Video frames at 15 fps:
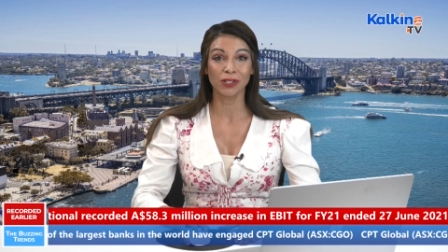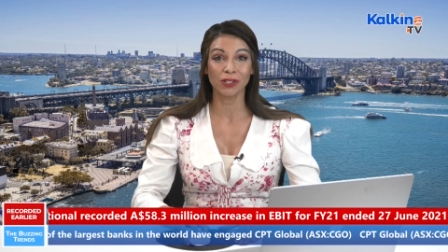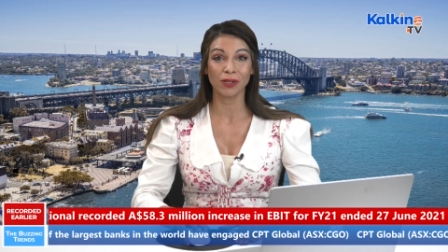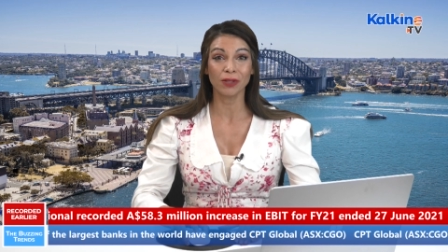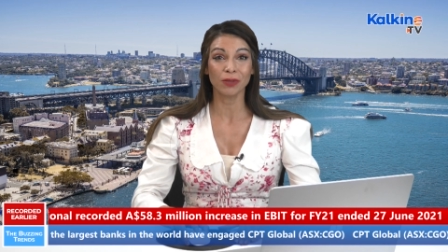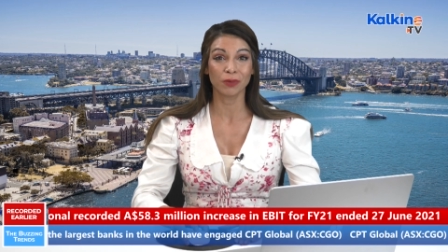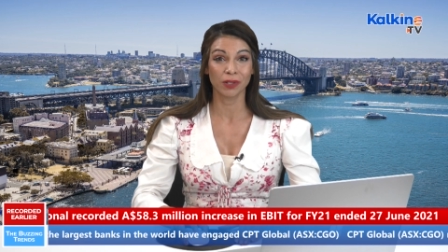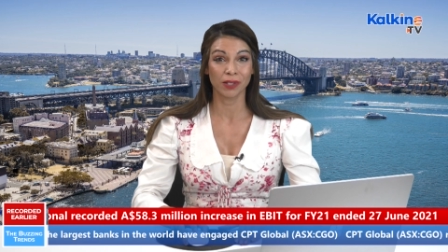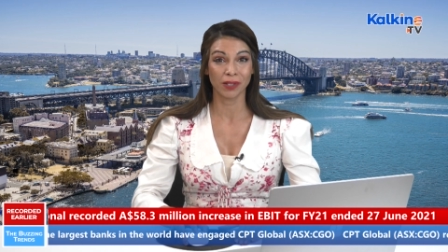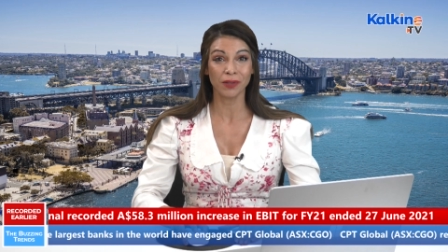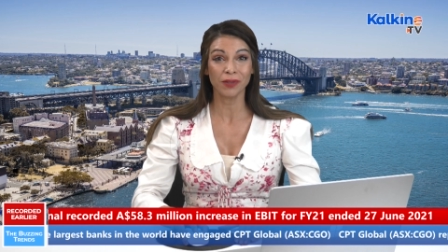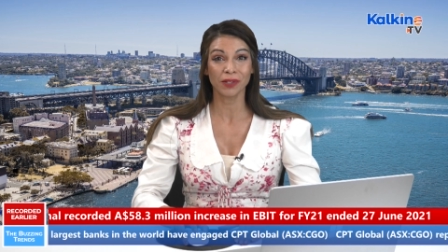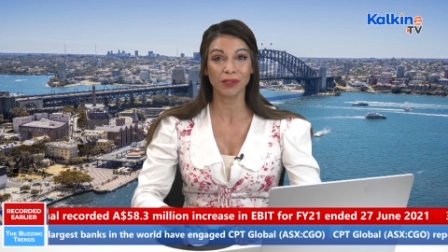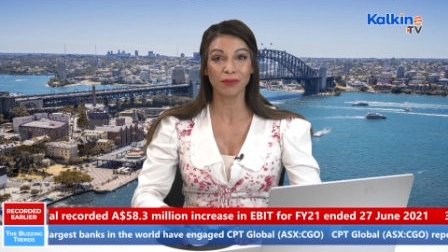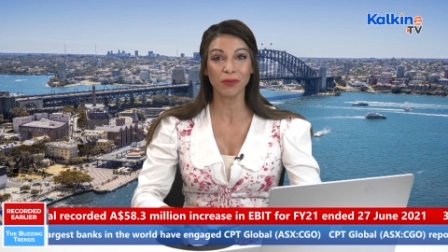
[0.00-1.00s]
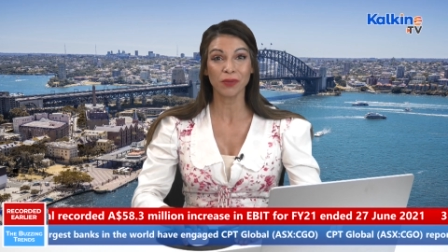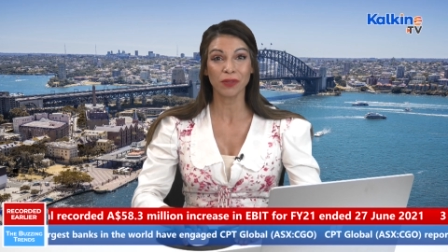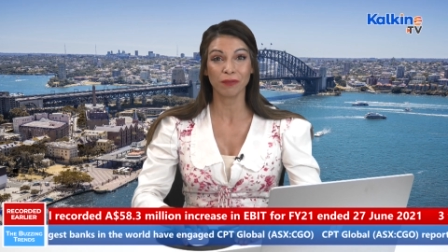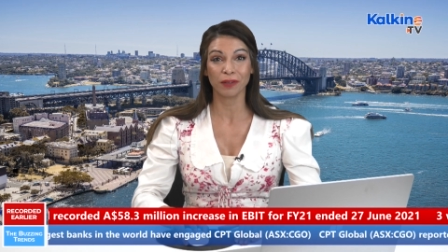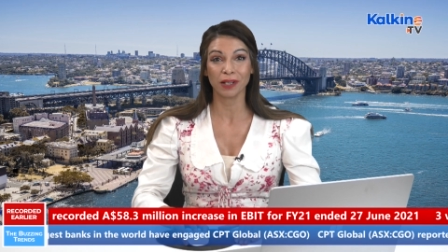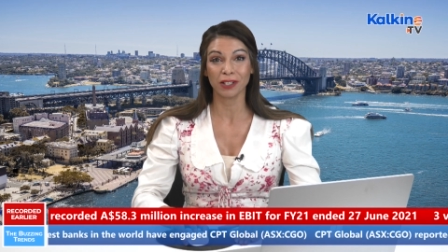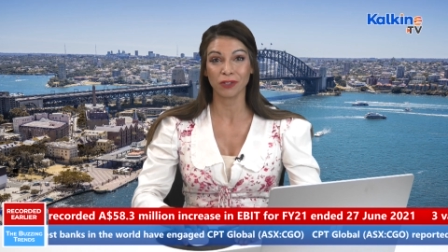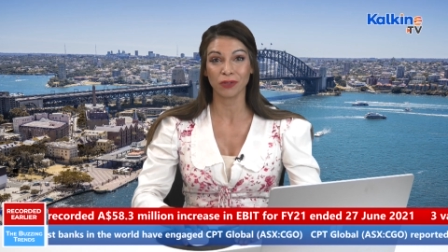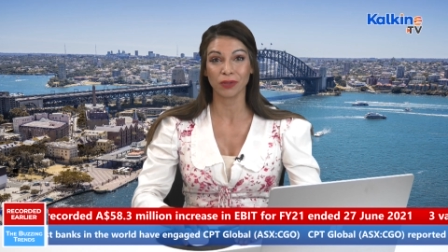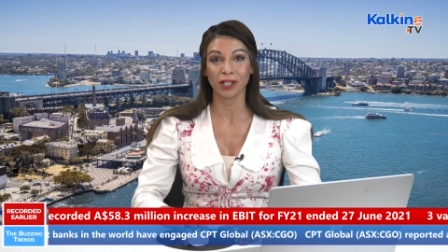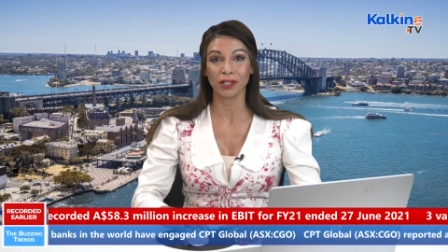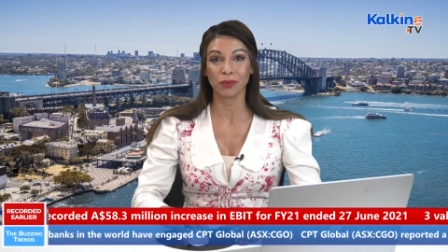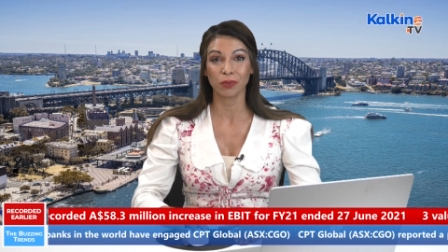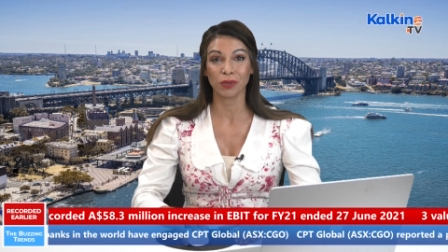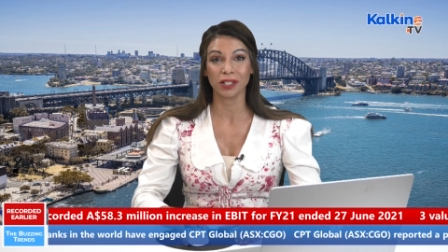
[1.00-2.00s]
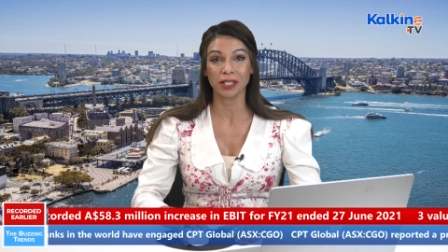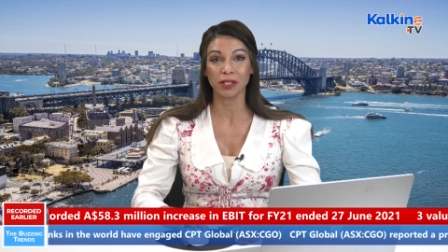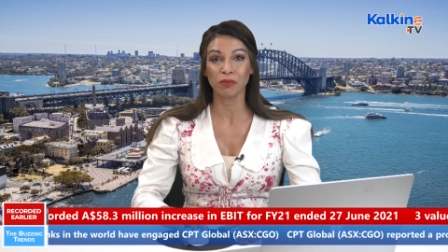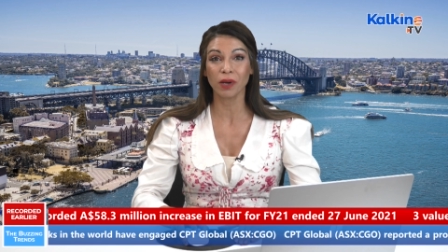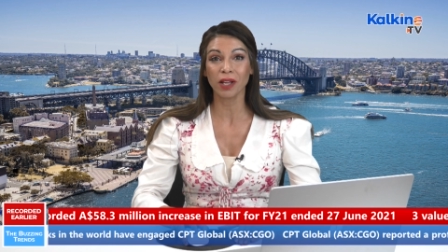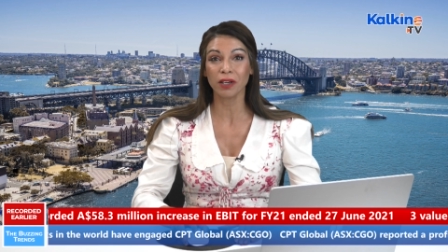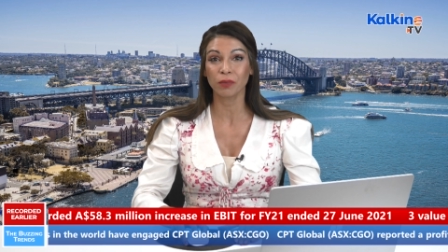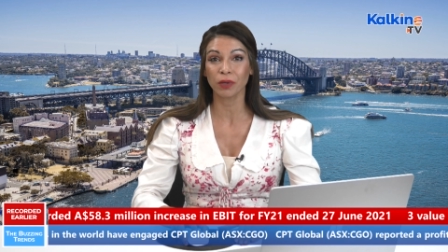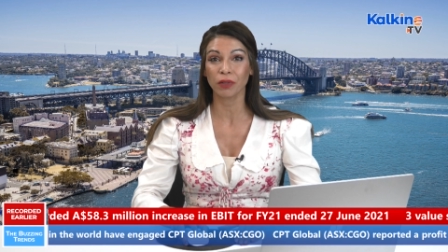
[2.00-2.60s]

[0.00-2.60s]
solid results for the financial year 21,